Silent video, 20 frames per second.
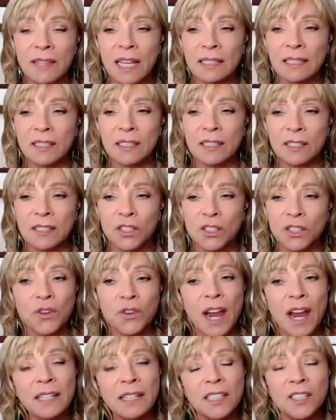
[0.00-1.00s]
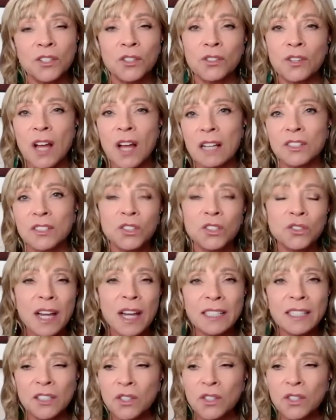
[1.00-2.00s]
that's distracting or not
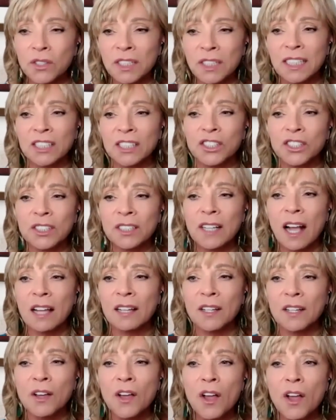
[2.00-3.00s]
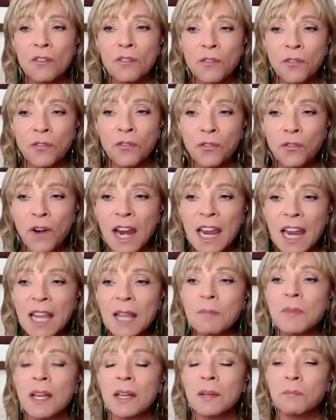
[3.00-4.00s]
distracting, or does it just kind of
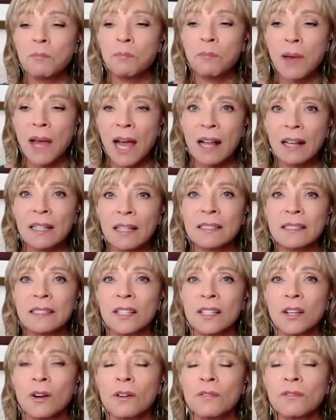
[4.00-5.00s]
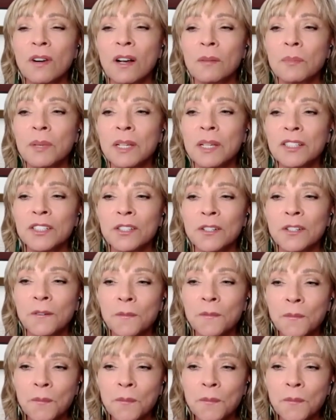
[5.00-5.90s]
frame and balance the overall picture?